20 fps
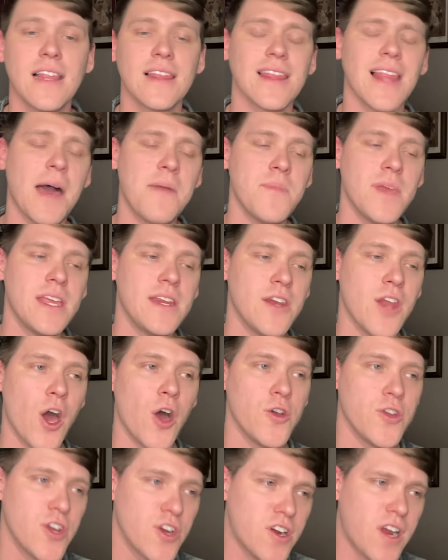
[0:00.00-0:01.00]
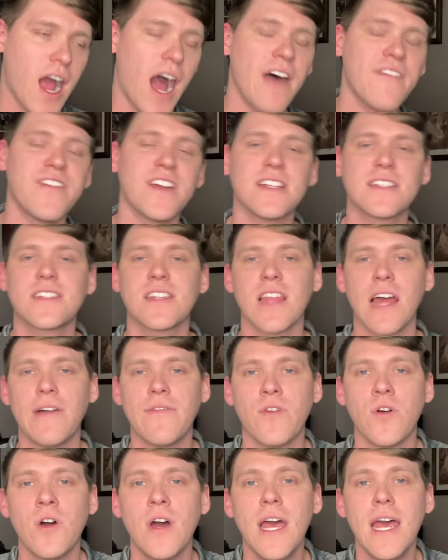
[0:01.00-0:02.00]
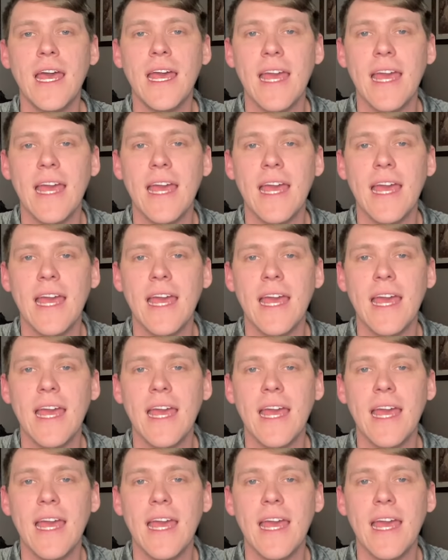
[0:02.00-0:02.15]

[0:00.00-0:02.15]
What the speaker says: Let me know your confidence level